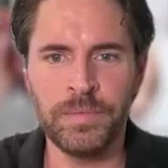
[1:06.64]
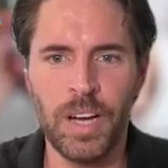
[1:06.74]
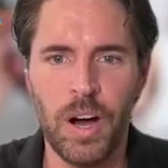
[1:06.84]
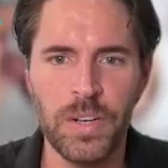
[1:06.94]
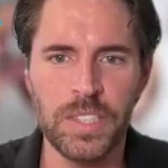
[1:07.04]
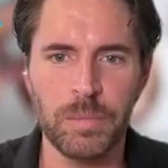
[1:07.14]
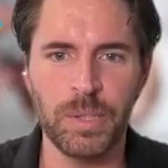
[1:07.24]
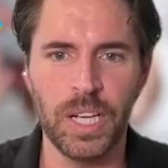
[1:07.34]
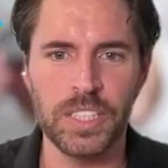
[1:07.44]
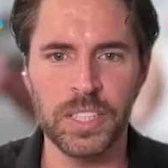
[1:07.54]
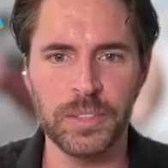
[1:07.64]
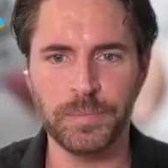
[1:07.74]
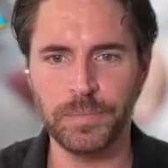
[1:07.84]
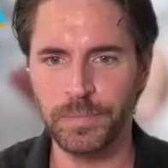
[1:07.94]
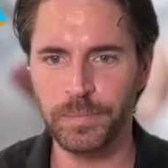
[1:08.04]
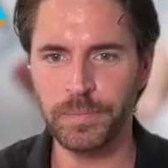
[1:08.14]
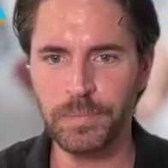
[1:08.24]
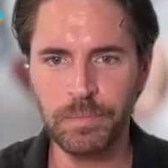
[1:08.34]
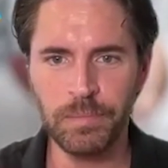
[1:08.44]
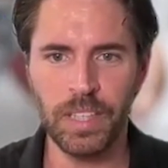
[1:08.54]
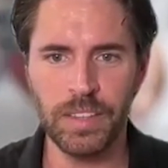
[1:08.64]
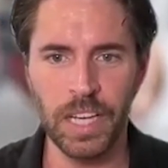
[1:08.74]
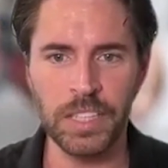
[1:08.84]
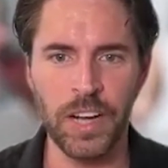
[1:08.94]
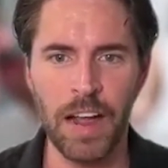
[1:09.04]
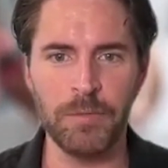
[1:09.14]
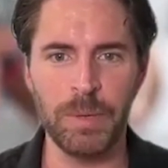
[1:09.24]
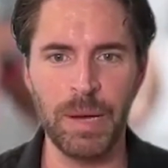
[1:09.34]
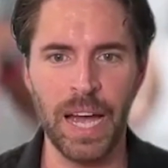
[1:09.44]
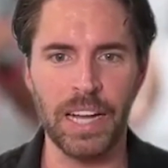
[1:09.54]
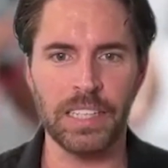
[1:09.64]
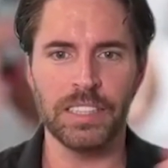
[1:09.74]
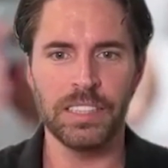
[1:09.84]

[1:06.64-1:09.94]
always a pleasure. Thanks for having me back.